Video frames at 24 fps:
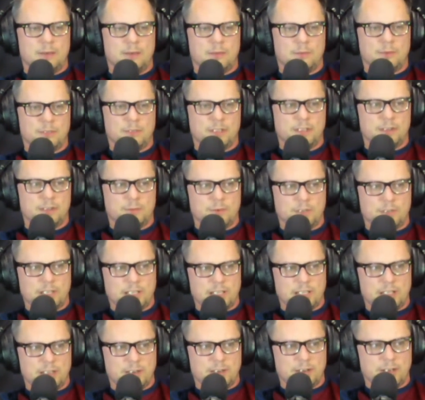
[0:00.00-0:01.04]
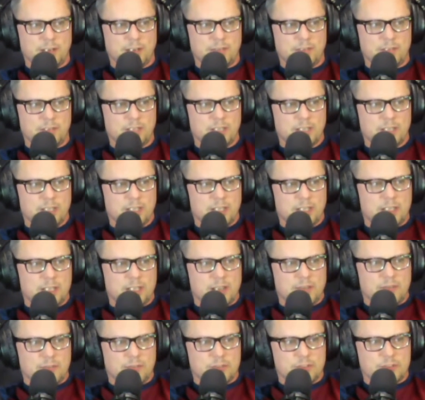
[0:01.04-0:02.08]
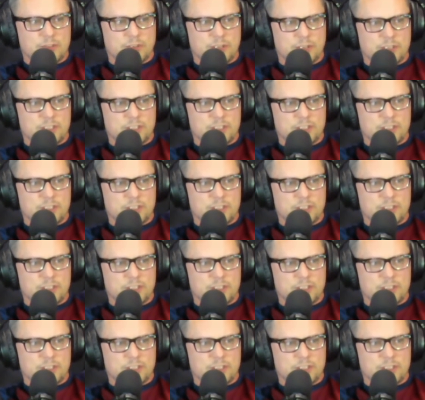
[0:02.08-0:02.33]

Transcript: what do you got here, Evan? Yeah, for sure.